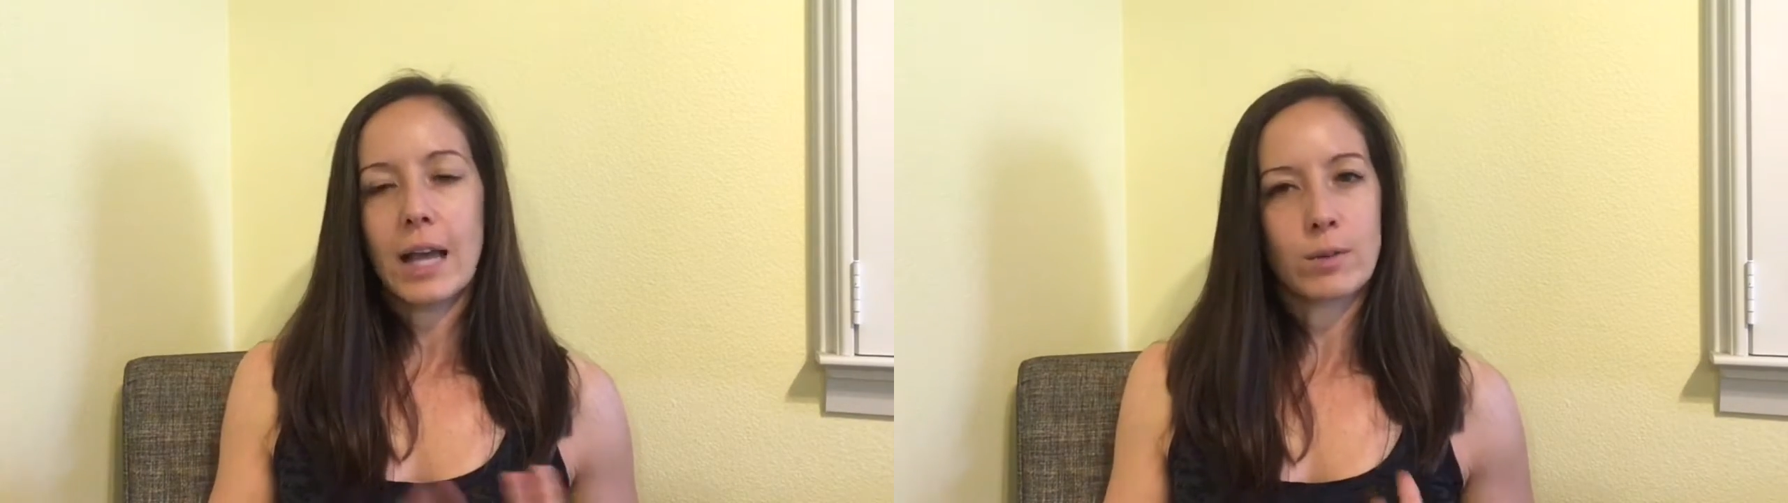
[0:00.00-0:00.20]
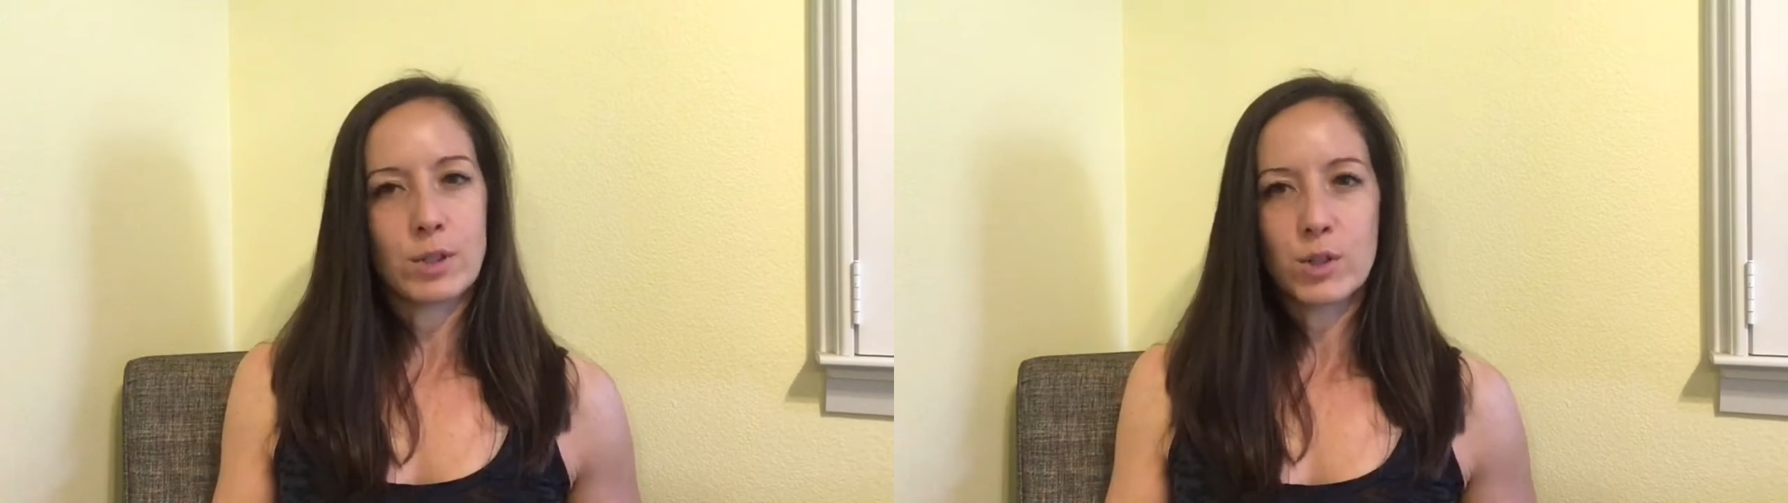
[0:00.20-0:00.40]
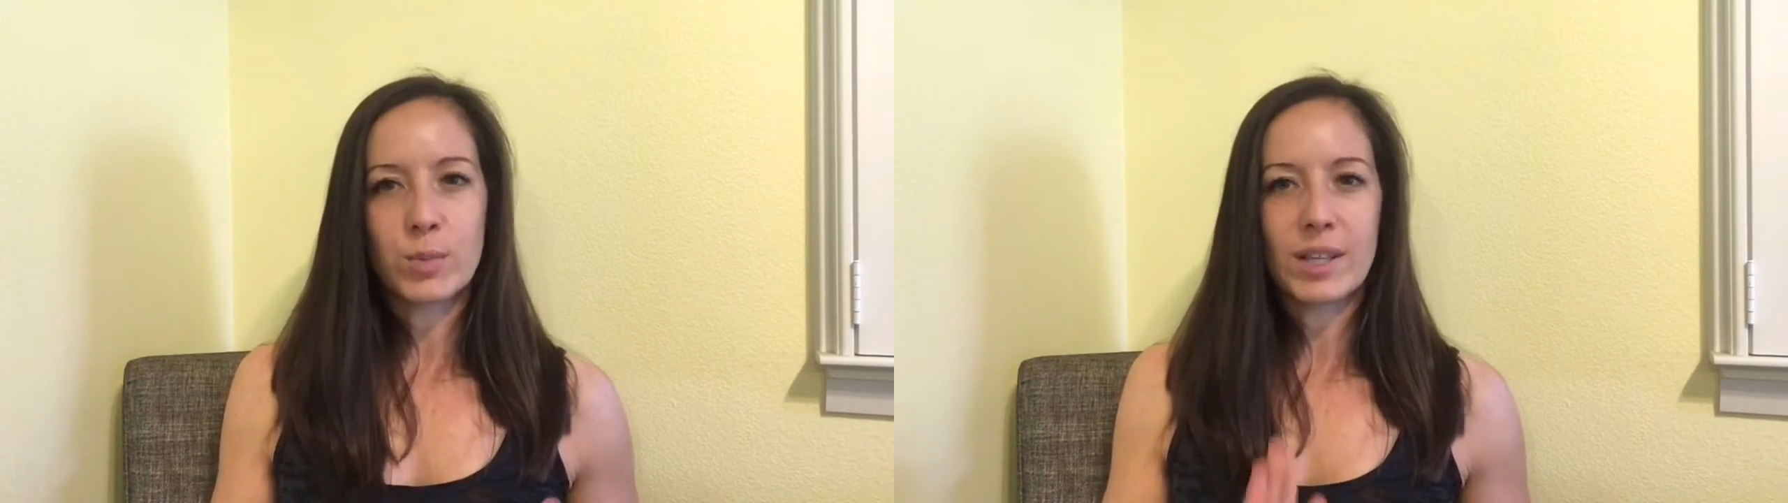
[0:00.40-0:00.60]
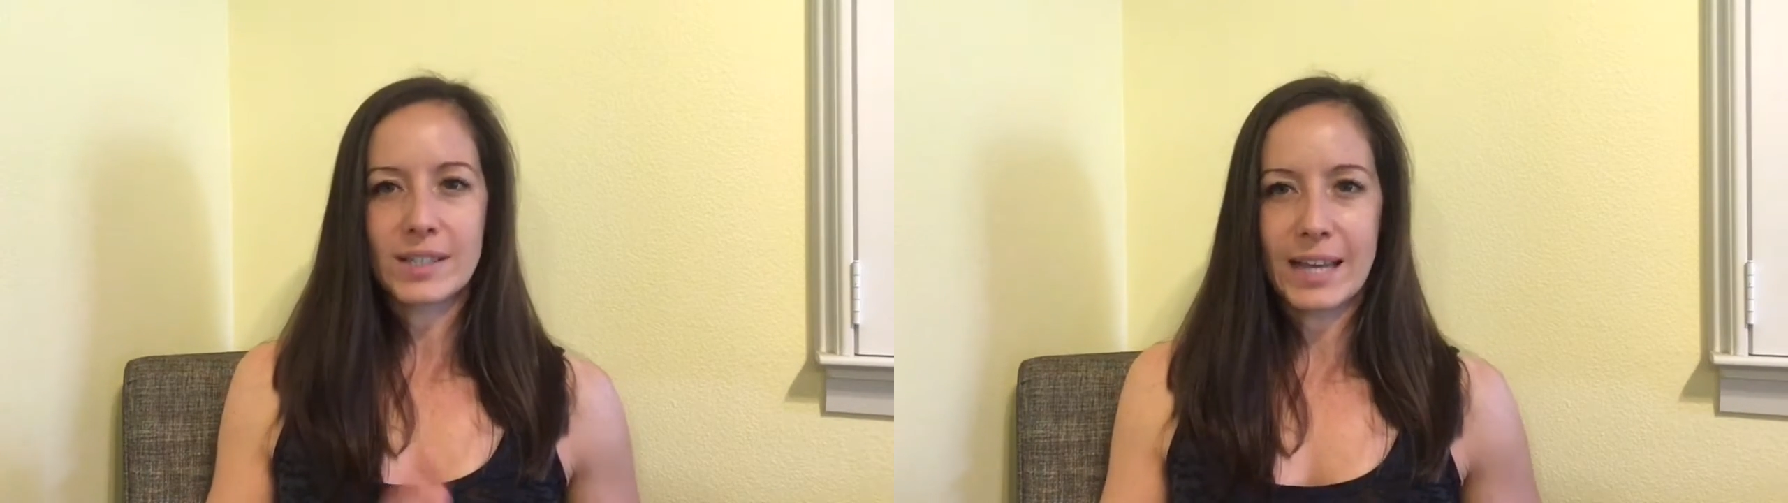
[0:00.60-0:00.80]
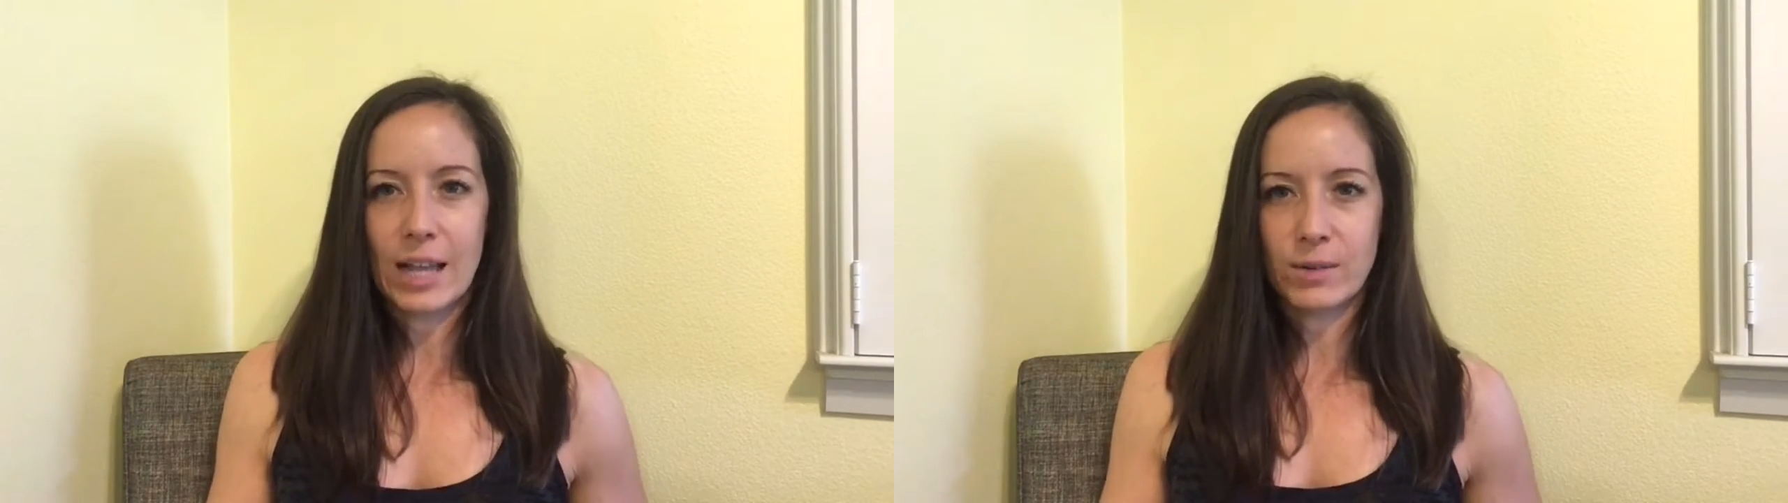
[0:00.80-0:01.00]
calorie
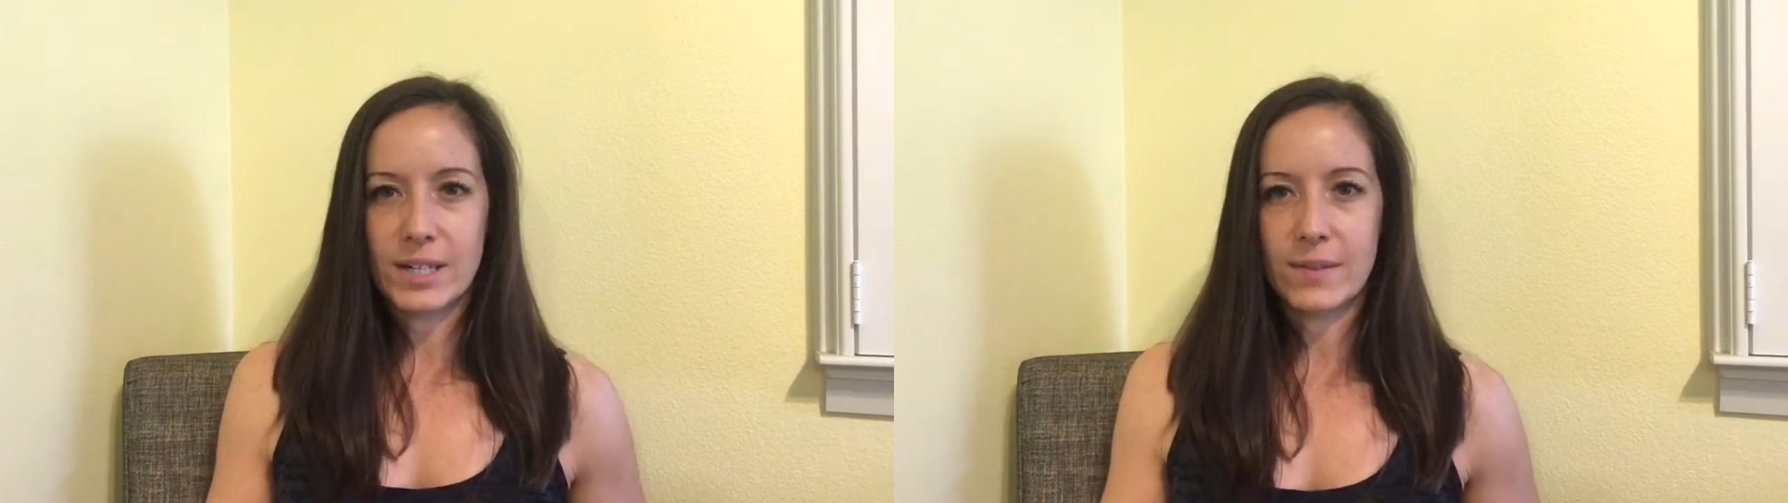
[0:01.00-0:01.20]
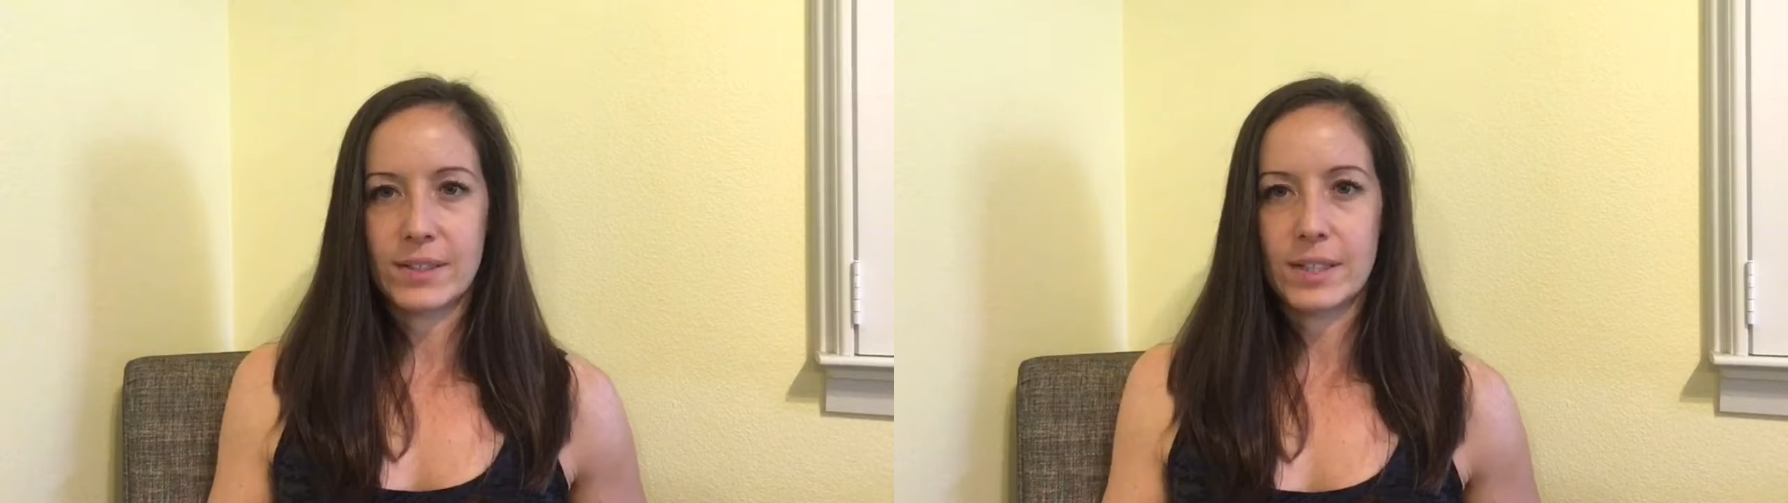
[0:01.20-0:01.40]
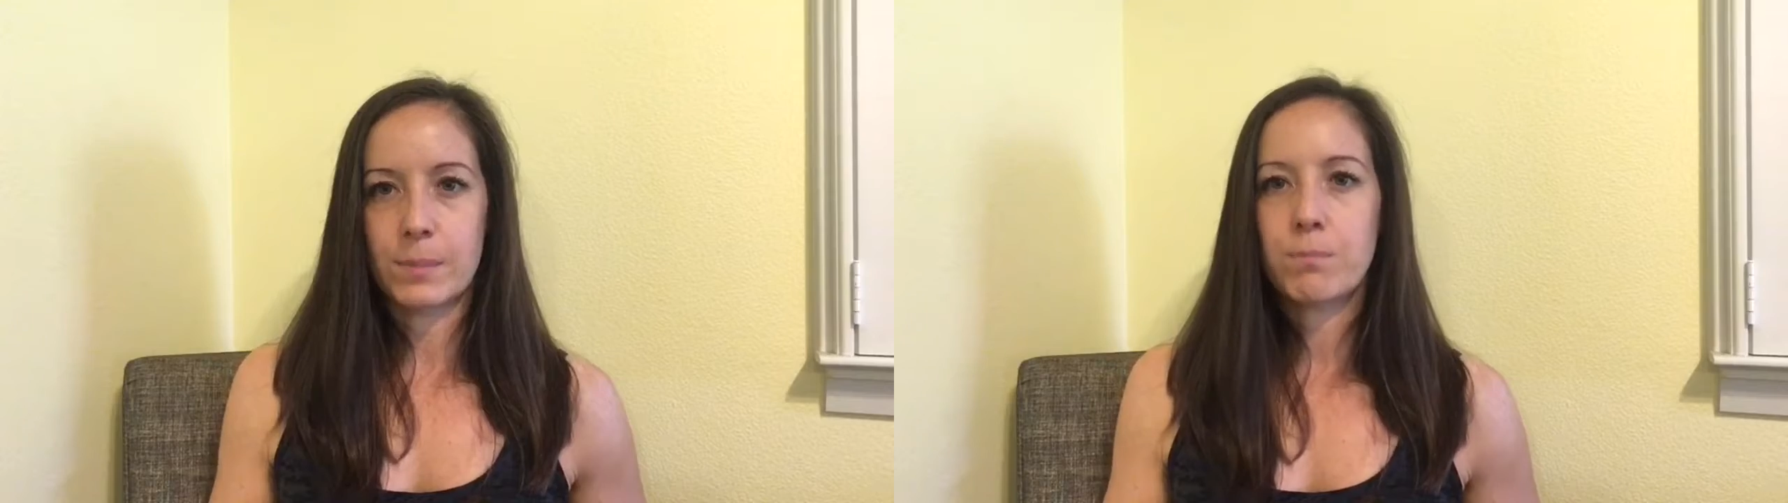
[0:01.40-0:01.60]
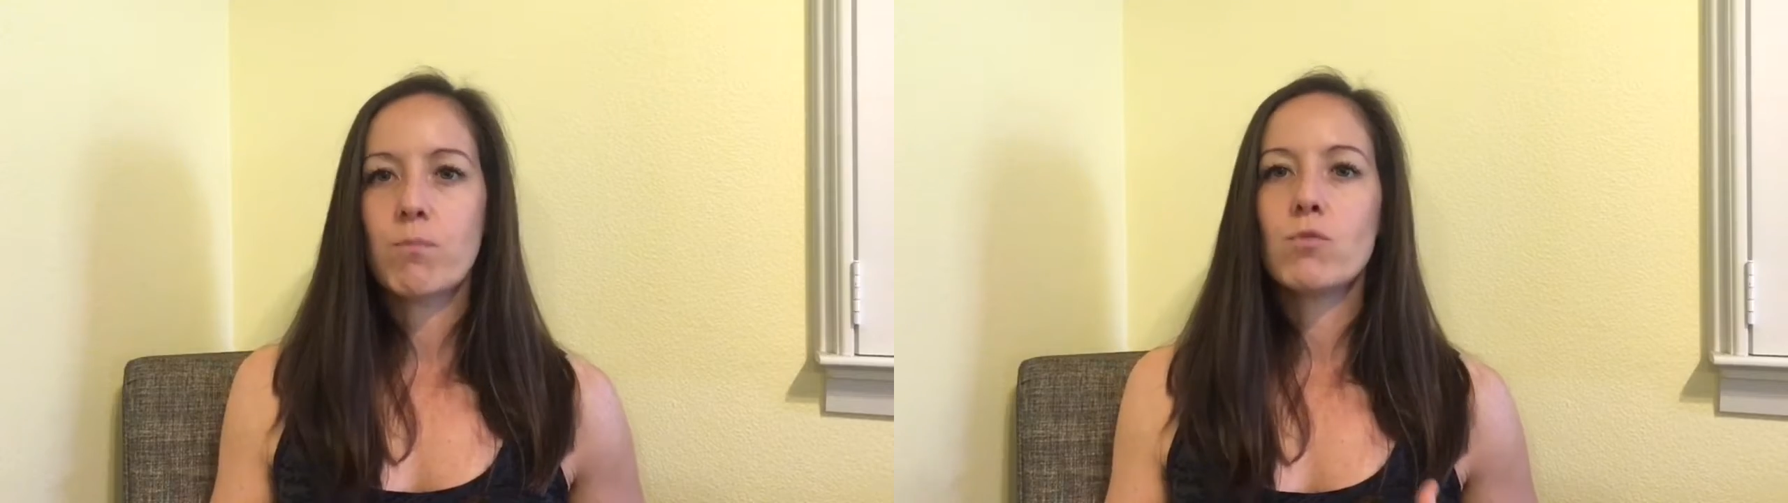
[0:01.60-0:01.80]
surplus, and calorie deficit.